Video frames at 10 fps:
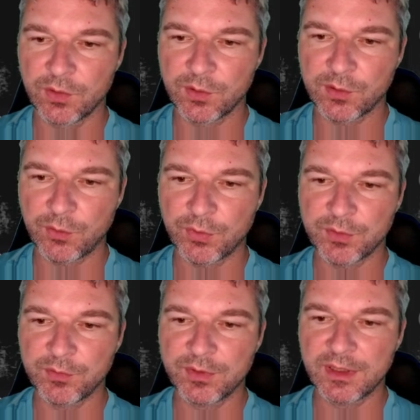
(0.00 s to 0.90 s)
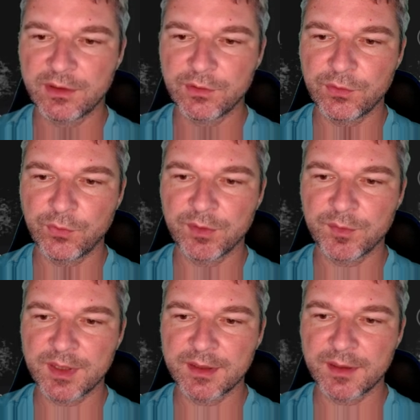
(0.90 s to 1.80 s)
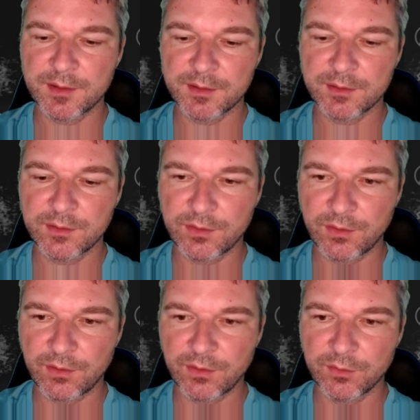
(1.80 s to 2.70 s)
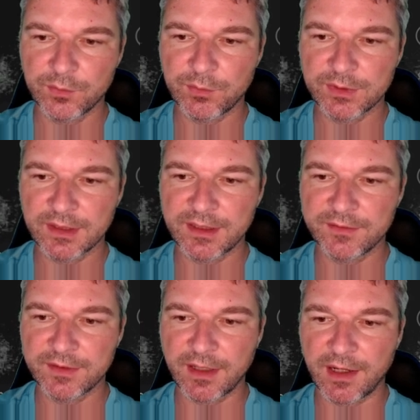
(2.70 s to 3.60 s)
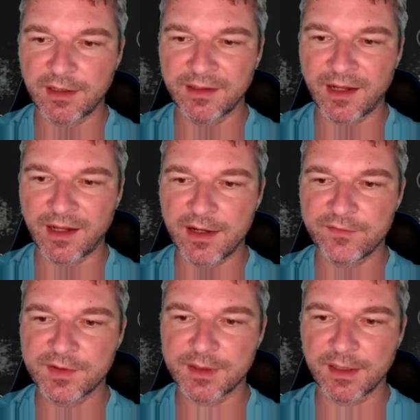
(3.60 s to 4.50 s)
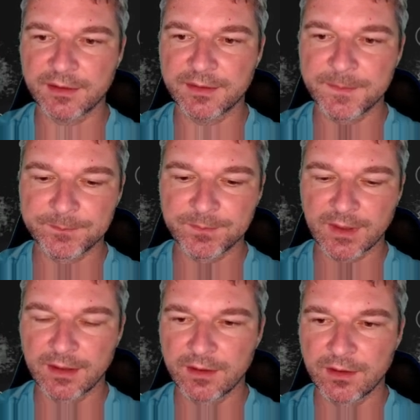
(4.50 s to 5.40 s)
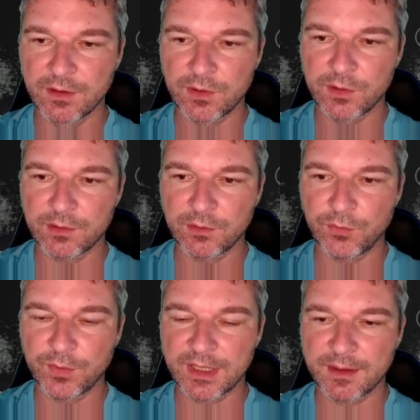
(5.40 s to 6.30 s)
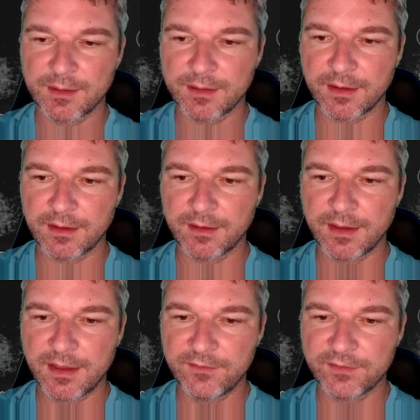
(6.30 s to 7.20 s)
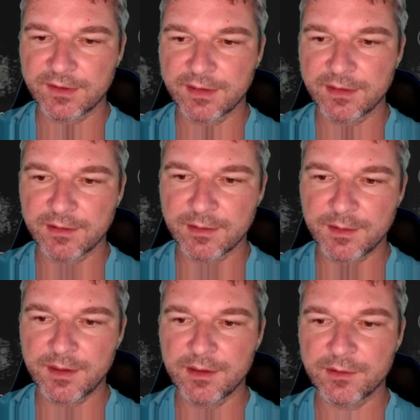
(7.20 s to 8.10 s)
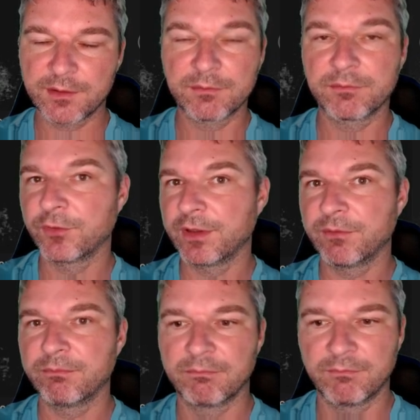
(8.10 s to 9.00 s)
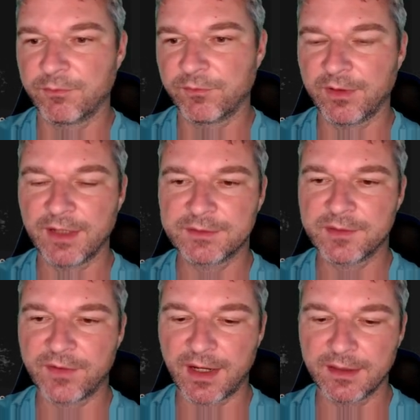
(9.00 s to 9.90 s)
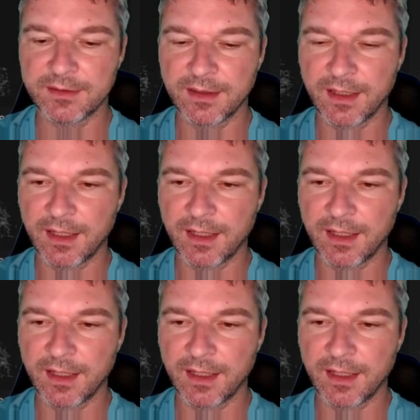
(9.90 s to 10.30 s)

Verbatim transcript: So what we want to do when we say scroll, we want to give it an offset. So we can say left 0, we, left is fine.